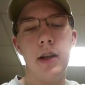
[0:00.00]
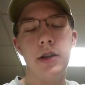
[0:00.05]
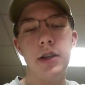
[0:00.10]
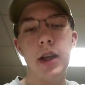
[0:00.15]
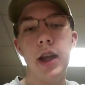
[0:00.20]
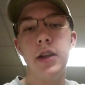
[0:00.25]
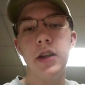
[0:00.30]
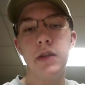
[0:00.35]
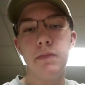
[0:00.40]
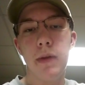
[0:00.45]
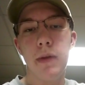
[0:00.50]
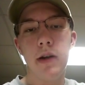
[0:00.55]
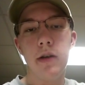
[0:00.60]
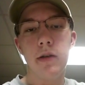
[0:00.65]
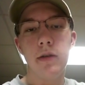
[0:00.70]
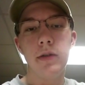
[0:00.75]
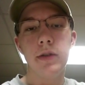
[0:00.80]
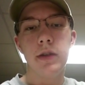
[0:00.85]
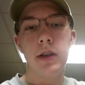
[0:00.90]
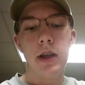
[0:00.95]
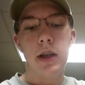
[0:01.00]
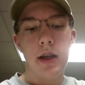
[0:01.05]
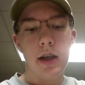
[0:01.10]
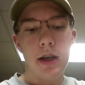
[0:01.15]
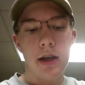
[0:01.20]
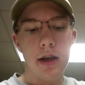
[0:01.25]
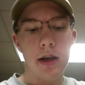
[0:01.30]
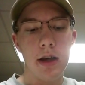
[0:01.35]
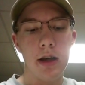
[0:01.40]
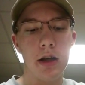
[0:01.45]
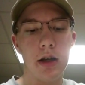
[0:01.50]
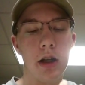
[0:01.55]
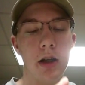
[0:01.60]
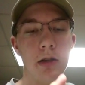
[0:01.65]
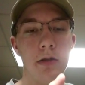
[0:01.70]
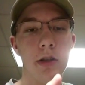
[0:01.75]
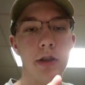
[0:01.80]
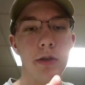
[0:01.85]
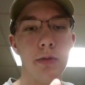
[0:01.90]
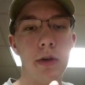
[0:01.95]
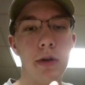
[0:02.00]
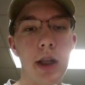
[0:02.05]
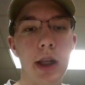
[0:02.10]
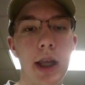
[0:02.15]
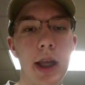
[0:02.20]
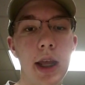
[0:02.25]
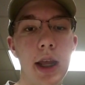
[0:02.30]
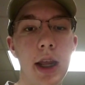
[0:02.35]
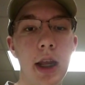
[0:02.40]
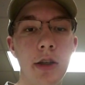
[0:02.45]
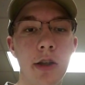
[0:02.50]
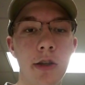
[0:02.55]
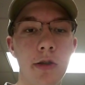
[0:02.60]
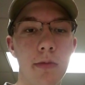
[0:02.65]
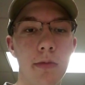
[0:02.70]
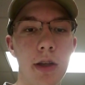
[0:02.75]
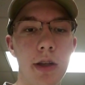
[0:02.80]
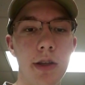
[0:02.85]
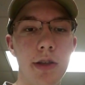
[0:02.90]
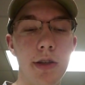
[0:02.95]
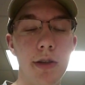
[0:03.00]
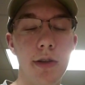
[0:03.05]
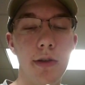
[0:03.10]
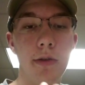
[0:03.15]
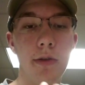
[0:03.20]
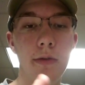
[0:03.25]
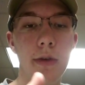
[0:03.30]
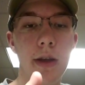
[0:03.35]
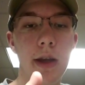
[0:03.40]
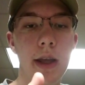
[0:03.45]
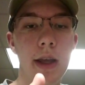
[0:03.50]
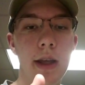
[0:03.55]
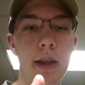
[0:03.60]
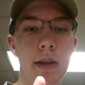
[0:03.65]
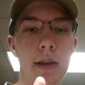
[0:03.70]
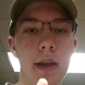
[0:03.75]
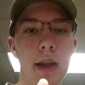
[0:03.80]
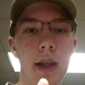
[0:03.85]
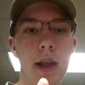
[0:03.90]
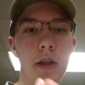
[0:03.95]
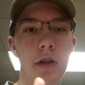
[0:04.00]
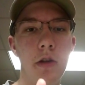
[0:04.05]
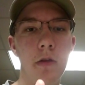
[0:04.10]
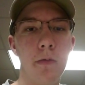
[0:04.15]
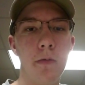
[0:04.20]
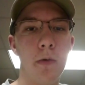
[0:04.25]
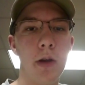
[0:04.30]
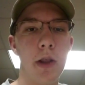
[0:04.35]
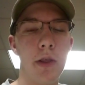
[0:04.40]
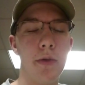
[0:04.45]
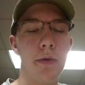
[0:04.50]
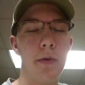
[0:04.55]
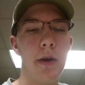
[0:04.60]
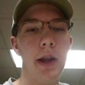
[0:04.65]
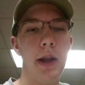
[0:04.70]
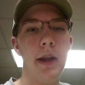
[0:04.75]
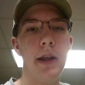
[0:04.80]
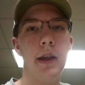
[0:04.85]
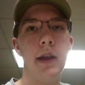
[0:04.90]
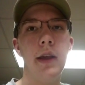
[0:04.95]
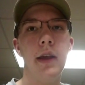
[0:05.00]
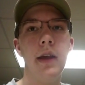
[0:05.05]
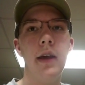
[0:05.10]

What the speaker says: changes barrels. It comes with a 20 gauge, a 22, and a 243.